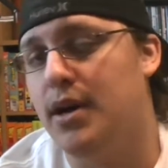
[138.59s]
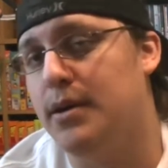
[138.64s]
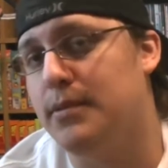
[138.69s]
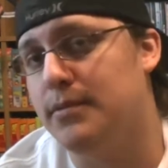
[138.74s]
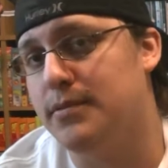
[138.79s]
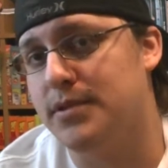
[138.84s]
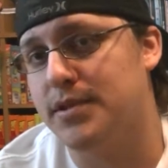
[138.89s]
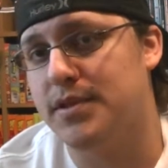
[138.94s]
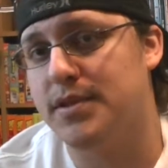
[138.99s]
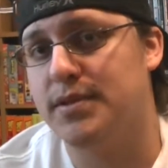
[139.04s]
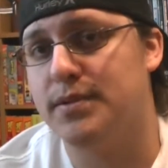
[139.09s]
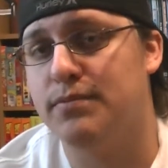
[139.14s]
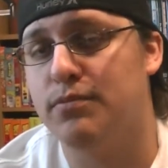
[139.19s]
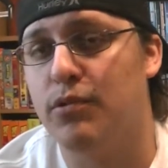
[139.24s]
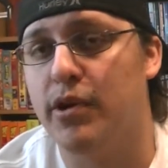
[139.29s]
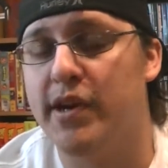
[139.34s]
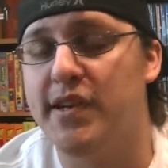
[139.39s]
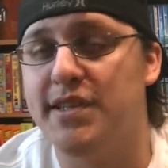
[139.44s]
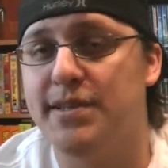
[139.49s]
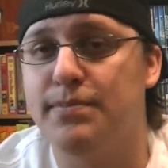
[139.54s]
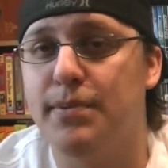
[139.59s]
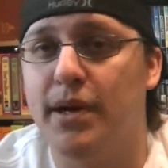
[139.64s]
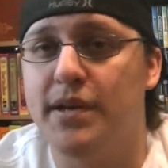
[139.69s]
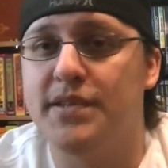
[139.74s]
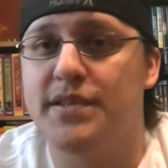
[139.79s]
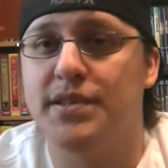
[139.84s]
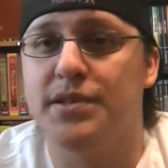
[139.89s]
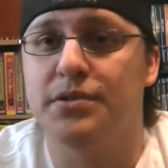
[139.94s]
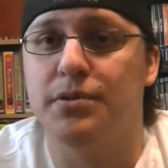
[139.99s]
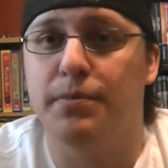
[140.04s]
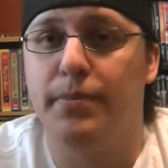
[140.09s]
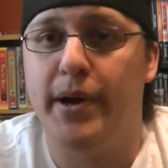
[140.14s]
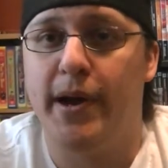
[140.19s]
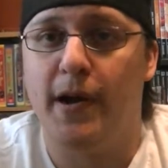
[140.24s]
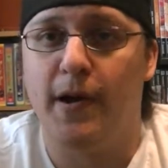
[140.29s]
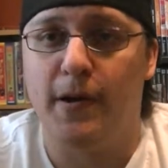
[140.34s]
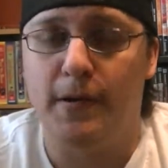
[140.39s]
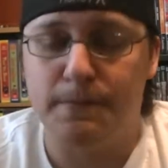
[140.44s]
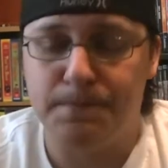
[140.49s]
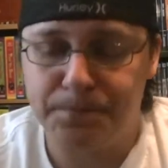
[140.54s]
was raised by a single
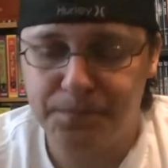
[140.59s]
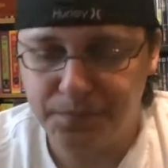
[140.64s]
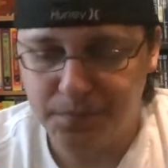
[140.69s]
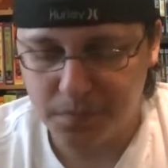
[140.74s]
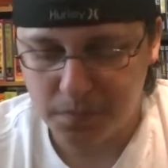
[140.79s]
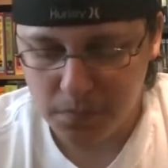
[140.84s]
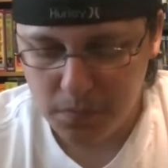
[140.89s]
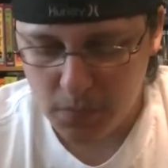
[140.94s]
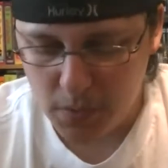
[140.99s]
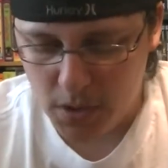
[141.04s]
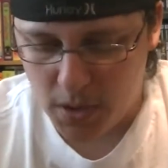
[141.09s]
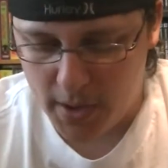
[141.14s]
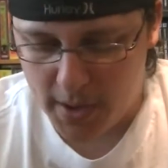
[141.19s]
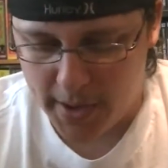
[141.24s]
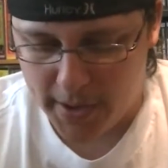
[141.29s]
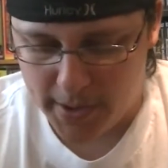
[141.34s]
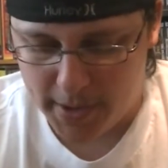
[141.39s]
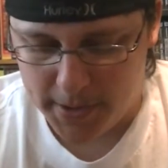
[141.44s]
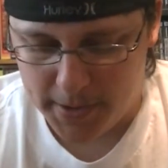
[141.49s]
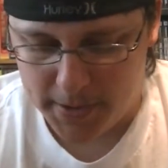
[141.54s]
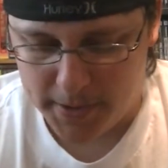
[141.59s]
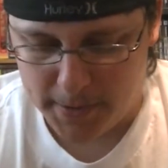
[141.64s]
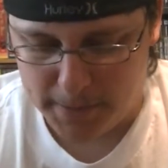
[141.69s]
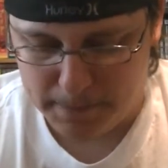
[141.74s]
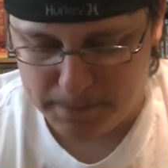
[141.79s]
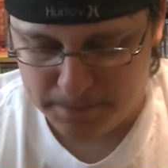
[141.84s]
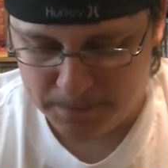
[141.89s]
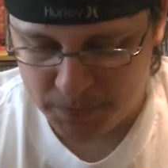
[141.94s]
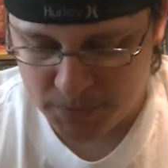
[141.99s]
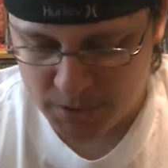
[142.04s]
parent, and